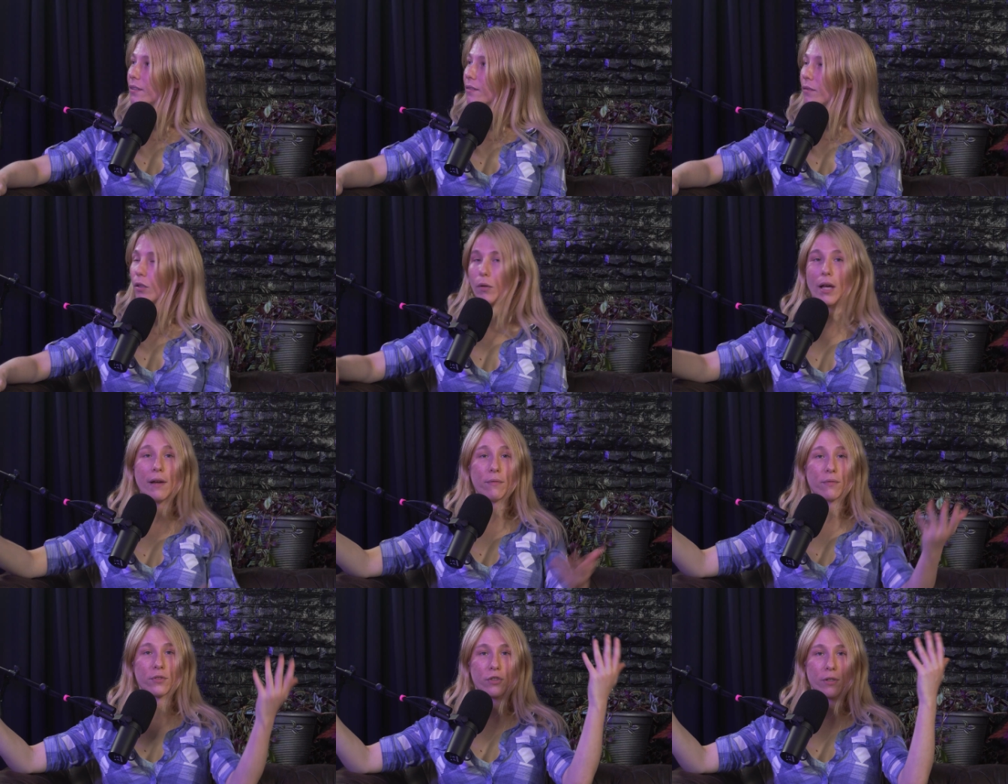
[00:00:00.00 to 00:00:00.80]
And the
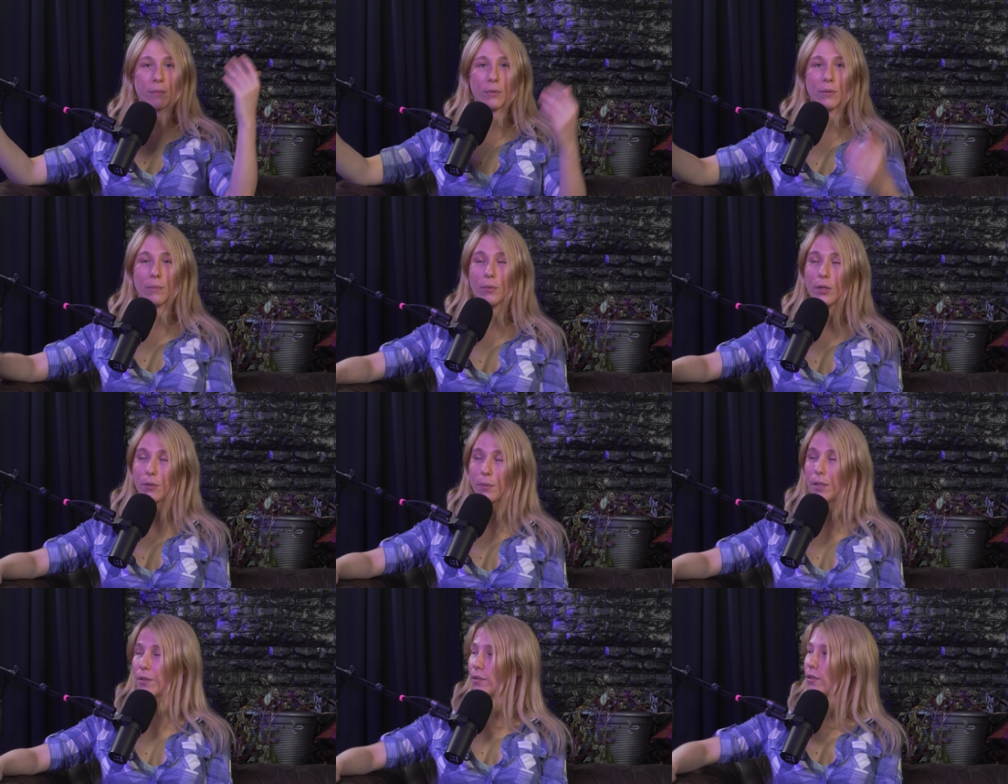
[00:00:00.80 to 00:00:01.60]
live stream went pretty
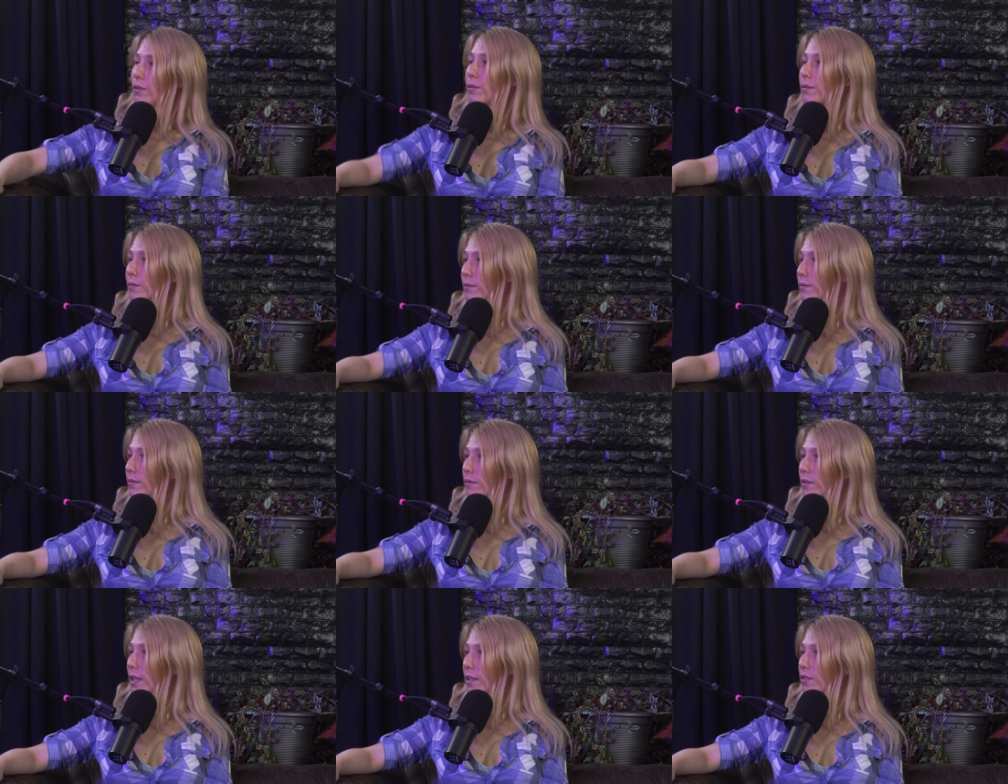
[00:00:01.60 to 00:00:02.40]
well too.
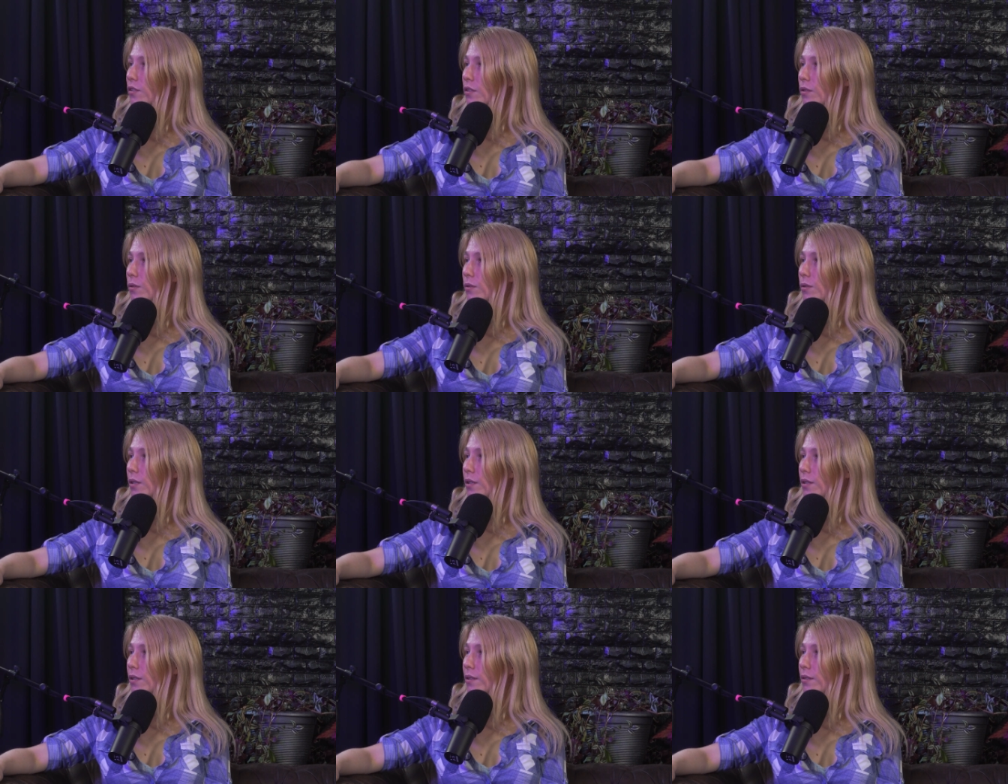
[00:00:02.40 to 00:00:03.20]
Yeah. Thanks to
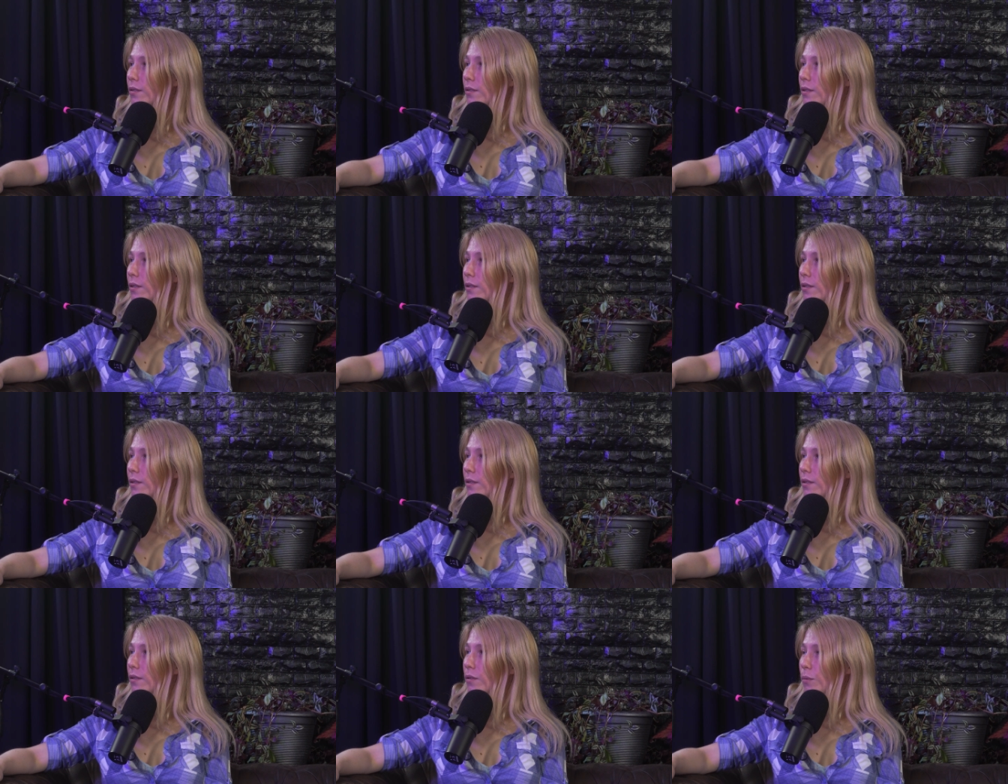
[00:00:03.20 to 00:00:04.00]
uh,
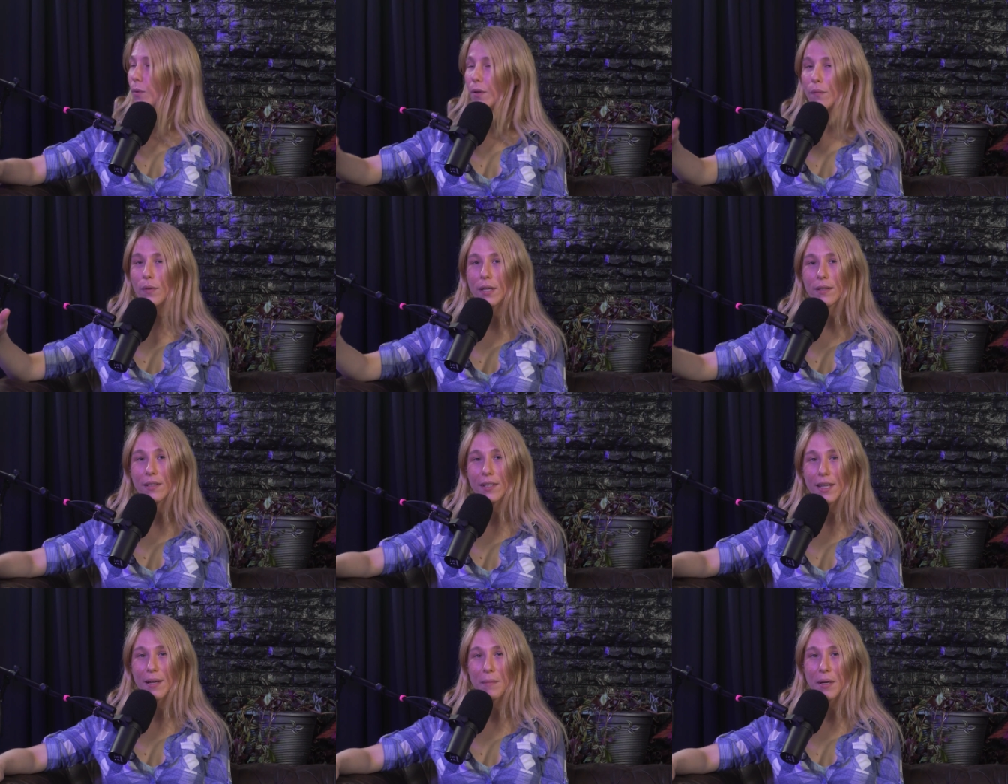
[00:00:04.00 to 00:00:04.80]
the one fan
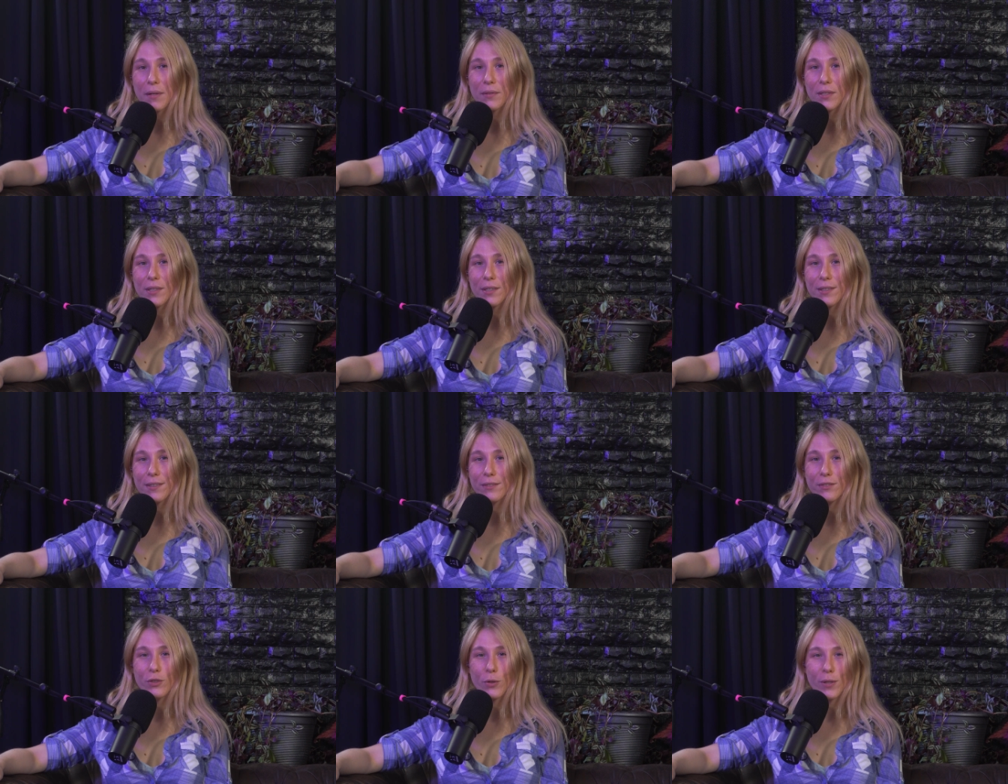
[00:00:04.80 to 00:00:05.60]
that came out there
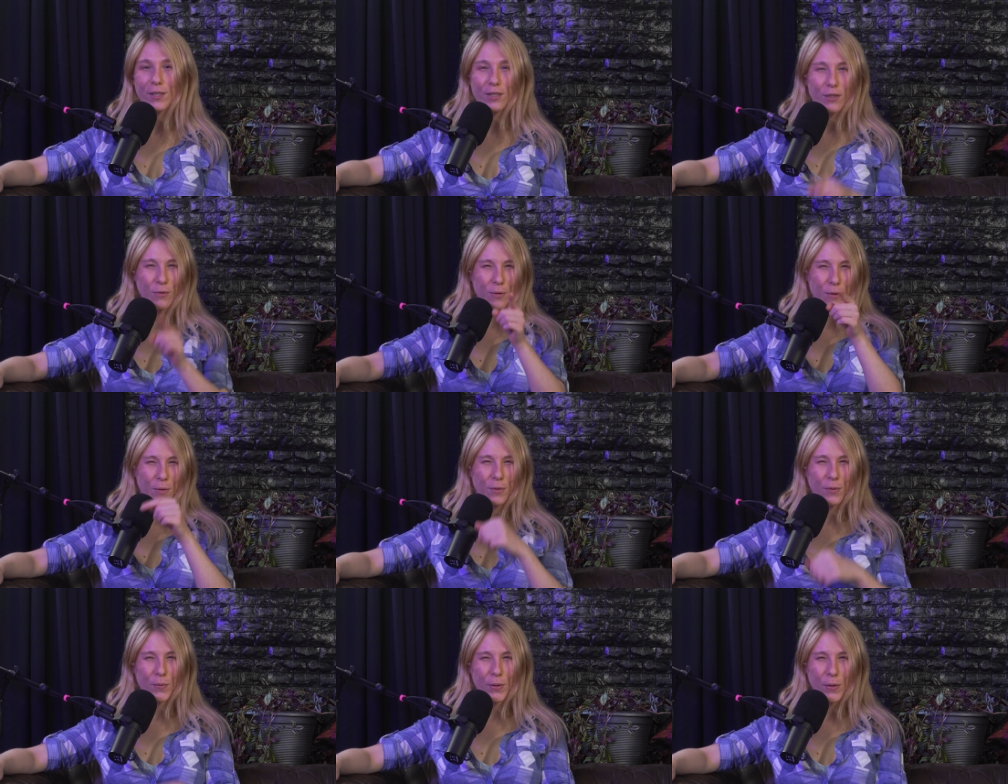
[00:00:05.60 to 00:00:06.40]
and joined us. You know
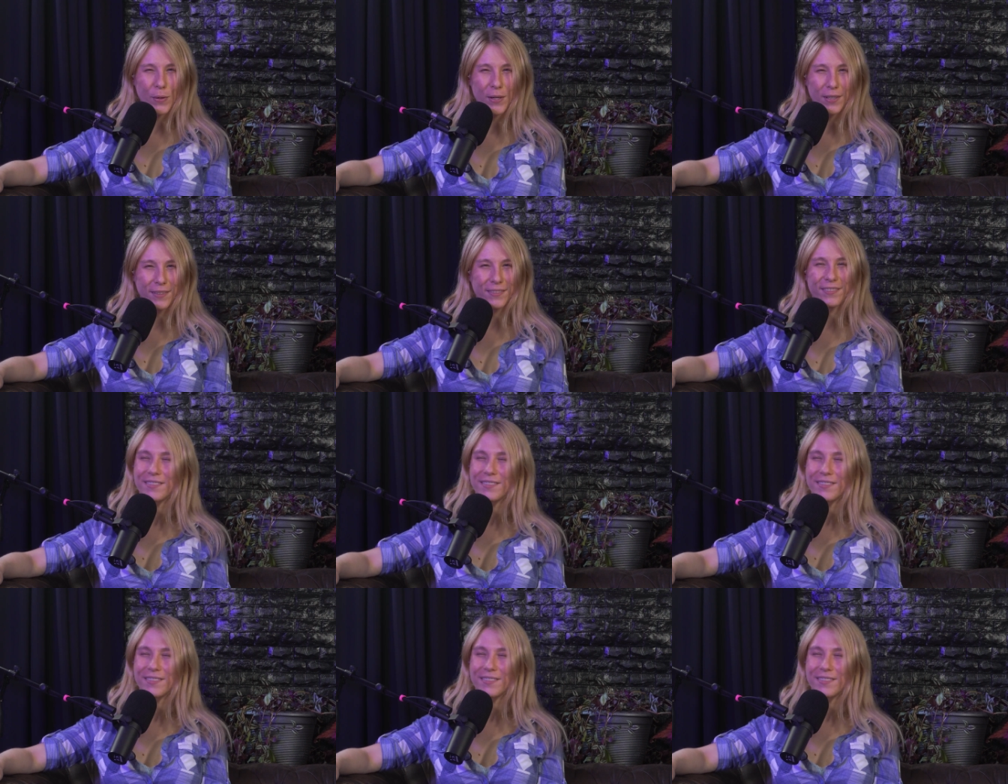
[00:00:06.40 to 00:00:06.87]
who you are.